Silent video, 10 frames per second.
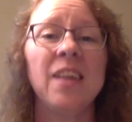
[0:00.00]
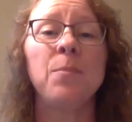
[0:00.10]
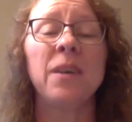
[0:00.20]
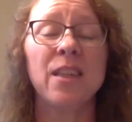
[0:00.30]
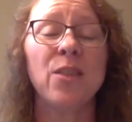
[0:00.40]

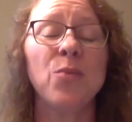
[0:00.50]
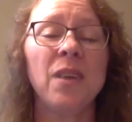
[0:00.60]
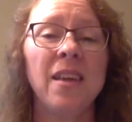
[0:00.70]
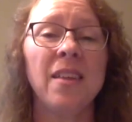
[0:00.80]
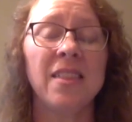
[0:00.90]
Pick
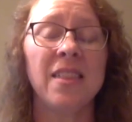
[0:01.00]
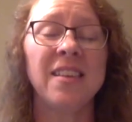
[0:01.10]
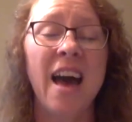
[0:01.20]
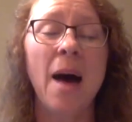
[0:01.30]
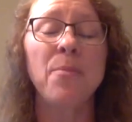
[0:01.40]
the
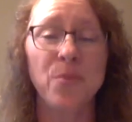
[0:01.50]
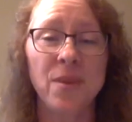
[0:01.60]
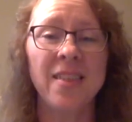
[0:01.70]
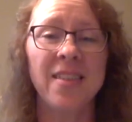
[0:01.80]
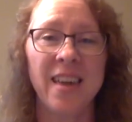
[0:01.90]
top
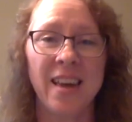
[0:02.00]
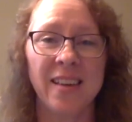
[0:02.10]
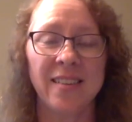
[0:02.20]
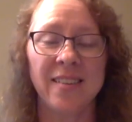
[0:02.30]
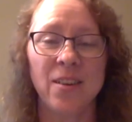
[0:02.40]
3
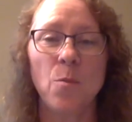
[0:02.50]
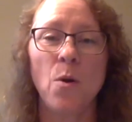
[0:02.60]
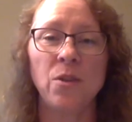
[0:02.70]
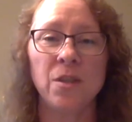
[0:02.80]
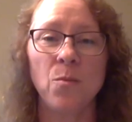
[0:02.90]
things that are
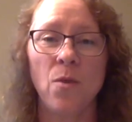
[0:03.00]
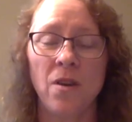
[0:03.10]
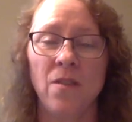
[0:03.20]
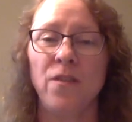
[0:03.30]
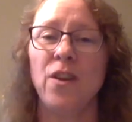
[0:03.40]
most
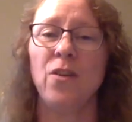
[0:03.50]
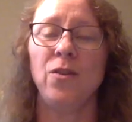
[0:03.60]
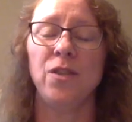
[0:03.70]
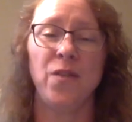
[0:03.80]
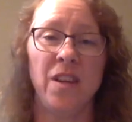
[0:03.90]
important for you
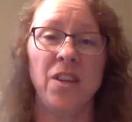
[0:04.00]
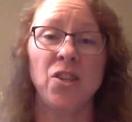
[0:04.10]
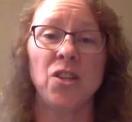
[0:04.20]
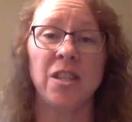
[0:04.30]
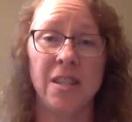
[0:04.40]
to
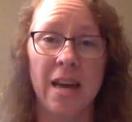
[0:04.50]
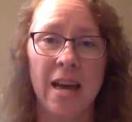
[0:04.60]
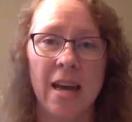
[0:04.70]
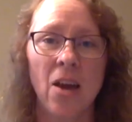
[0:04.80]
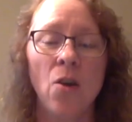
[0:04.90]
finish
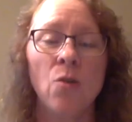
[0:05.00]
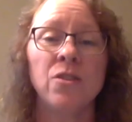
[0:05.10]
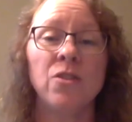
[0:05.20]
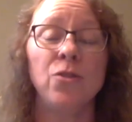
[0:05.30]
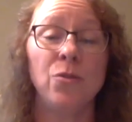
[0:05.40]
today or
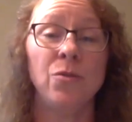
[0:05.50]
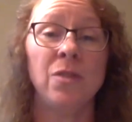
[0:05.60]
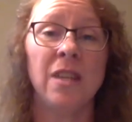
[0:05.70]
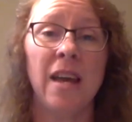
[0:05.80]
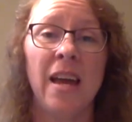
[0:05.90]
to do
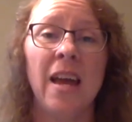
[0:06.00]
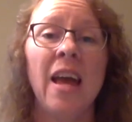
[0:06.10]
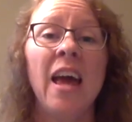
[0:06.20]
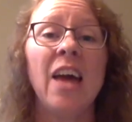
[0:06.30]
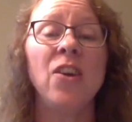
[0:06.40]
today,
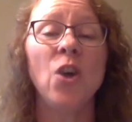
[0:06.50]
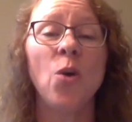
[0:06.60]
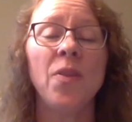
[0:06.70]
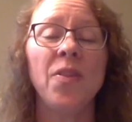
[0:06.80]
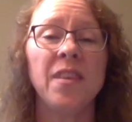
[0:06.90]
and know
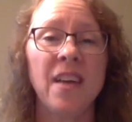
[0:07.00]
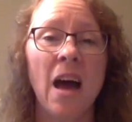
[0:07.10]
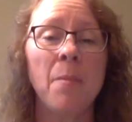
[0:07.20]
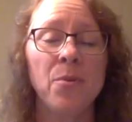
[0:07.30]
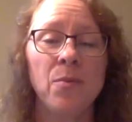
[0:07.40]
what the
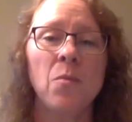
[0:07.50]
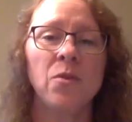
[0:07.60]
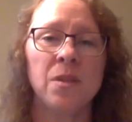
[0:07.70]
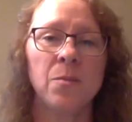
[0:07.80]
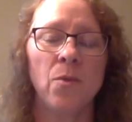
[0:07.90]
top 3
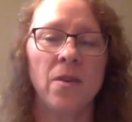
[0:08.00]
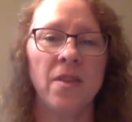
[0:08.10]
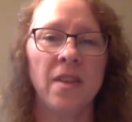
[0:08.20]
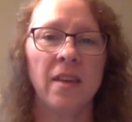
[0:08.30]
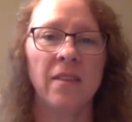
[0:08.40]
most important
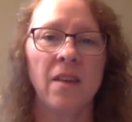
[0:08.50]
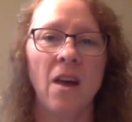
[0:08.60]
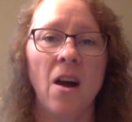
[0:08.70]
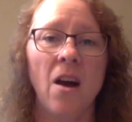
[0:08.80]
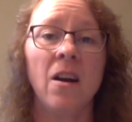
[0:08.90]
things
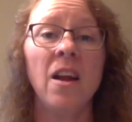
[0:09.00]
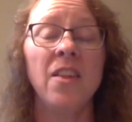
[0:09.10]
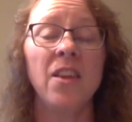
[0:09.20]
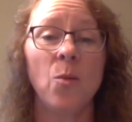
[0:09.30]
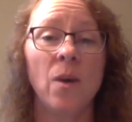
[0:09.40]
are
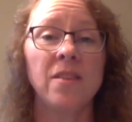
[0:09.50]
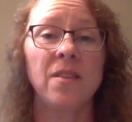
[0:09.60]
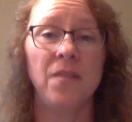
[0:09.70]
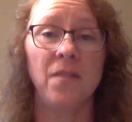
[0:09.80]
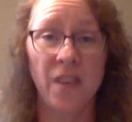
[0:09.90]
that you want
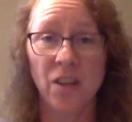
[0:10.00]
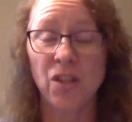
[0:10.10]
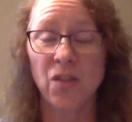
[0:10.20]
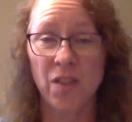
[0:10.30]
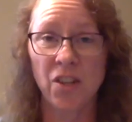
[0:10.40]
to
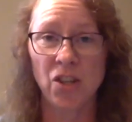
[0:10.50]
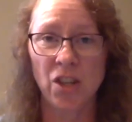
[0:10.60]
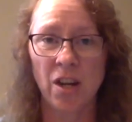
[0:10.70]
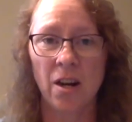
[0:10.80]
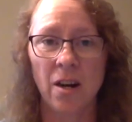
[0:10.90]
finish for this
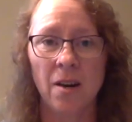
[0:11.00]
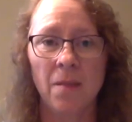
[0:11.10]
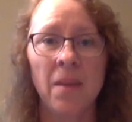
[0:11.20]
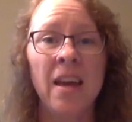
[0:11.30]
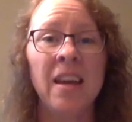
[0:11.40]
year.
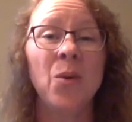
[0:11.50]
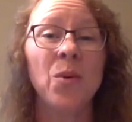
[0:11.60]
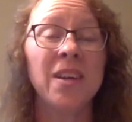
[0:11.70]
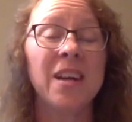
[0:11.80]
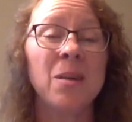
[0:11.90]
Now,
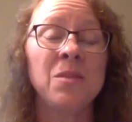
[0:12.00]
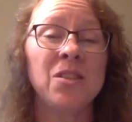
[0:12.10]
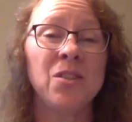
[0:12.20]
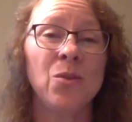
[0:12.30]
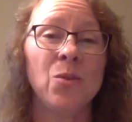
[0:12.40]
when it
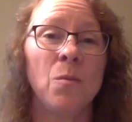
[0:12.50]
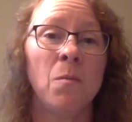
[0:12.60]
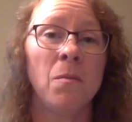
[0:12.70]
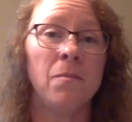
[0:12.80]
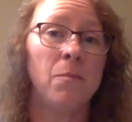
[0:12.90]
comes
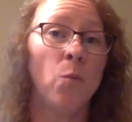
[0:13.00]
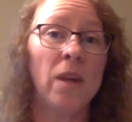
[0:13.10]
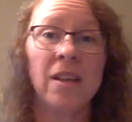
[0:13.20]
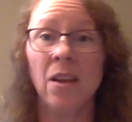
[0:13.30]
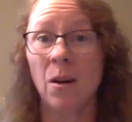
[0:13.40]
to
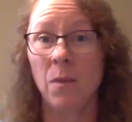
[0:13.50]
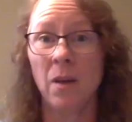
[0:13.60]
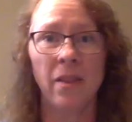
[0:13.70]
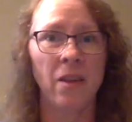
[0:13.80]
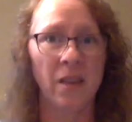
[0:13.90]
week-long,
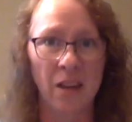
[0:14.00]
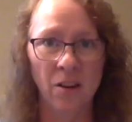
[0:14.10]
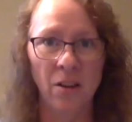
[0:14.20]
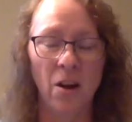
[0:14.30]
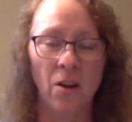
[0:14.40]
month-long,
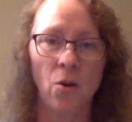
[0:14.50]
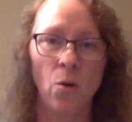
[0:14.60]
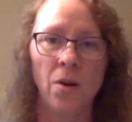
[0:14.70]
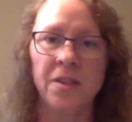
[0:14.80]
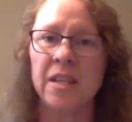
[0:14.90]
year-long
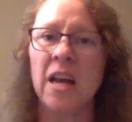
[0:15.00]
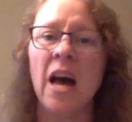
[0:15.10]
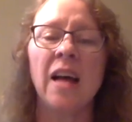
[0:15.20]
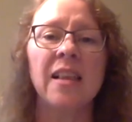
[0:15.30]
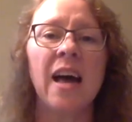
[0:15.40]
goals,
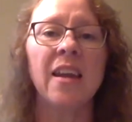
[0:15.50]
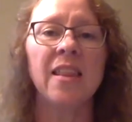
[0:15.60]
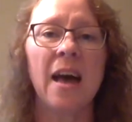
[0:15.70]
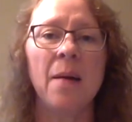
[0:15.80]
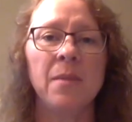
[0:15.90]
a lot of
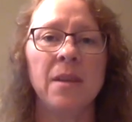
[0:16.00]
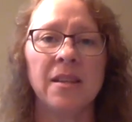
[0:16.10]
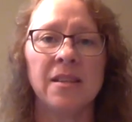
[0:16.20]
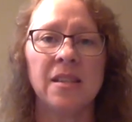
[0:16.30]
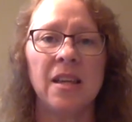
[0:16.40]
that
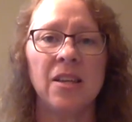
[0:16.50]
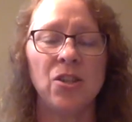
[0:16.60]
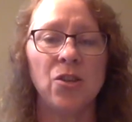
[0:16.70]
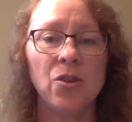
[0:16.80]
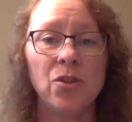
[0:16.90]
means that
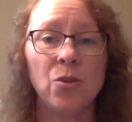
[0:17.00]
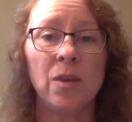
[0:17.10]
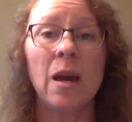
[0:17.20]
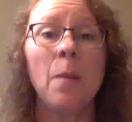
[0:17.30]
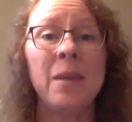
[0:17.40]
you're
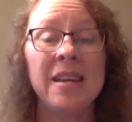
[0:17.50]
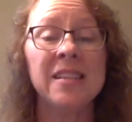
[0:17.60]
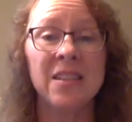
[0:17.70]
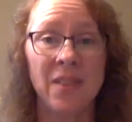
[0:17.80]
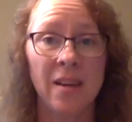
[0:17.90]
doing a
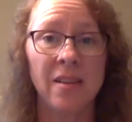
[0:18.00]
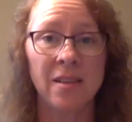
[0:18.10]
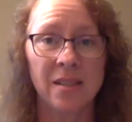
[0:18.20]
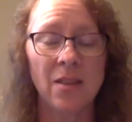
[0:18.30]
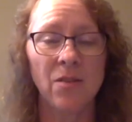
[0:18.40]
piece of it
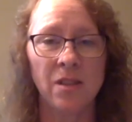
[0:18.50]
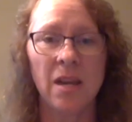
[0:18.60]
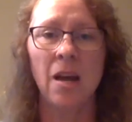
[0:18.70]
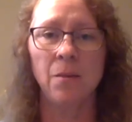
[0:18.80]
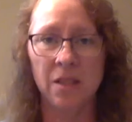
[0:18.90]
several
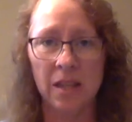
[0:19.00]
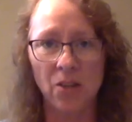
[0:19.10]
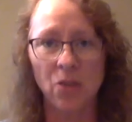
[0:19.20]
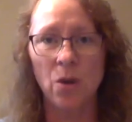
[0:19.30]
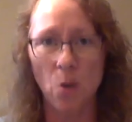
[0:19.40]
times, like you're
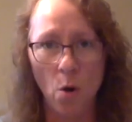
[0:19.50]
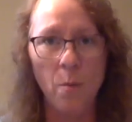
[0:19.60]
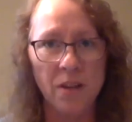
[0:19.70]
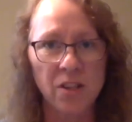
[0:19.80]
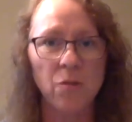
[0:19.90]
doing a whole
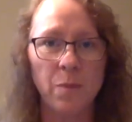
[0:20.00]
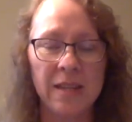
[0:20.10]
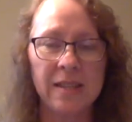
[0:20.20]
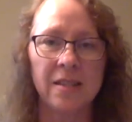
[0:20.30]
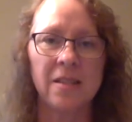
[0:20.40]
bunch of
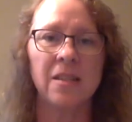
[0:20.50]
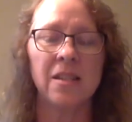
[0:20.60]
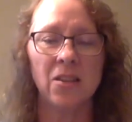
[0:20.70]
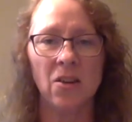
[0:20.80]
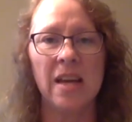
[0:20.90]
pieces
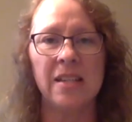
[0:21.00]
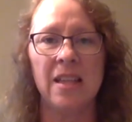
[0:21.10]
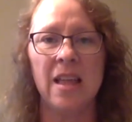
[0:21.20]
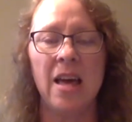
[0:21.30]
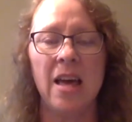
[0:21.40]
until you get to
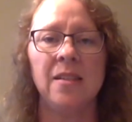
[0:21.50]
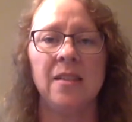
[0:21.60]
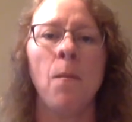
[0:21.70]
the end.